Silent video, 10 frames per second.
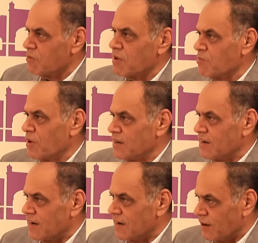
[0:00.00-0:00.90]
didn't make money
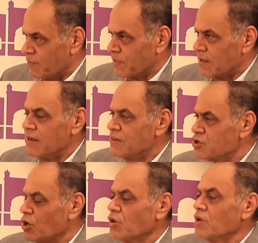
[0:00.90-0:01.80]
in India.
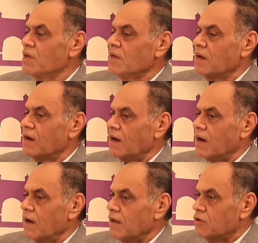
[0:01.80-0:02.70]
So
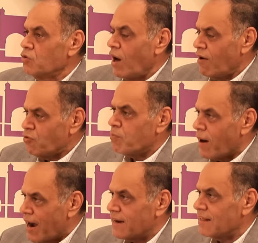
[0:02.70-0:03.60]
you have to
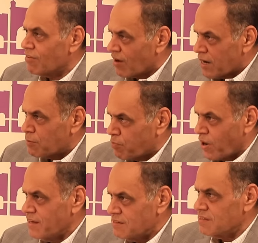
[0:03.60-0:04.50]
buy it at the right
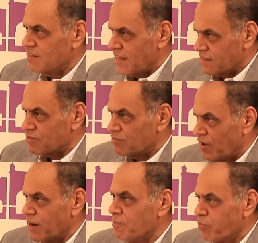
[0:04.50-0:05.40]
price. That's
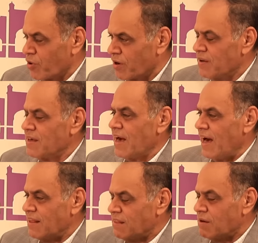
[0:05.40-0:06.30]
very important.
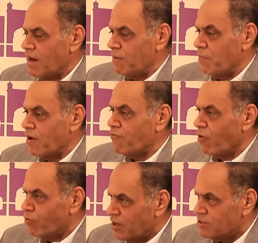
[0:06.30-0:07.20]
And I think my
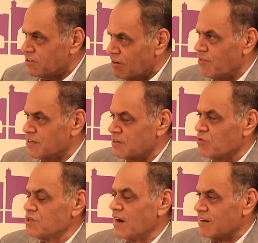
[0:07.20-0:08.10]
foundation as an investor
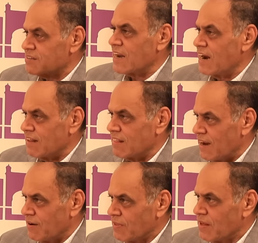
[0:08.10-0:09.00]
was understanding
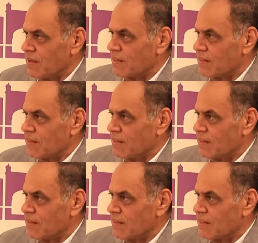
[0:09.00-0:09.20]
that